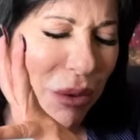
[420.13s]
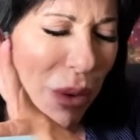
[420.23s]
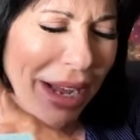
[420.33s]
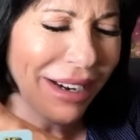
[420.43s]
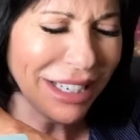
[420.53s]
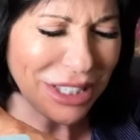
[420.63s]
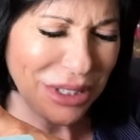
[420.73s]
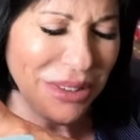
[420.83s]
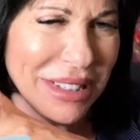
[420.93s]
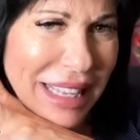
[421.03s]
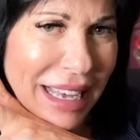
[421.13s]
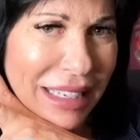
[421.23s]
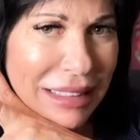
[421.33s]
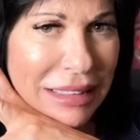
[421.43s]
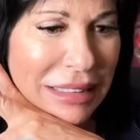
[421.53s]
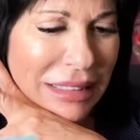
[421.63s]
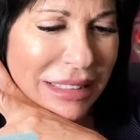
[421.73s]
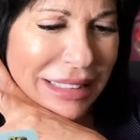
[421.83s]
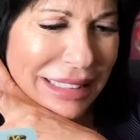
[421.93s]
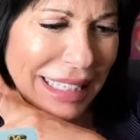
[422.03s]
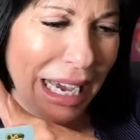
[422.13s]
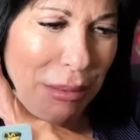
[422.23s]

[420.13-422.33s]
why did I choose that? Yeah, it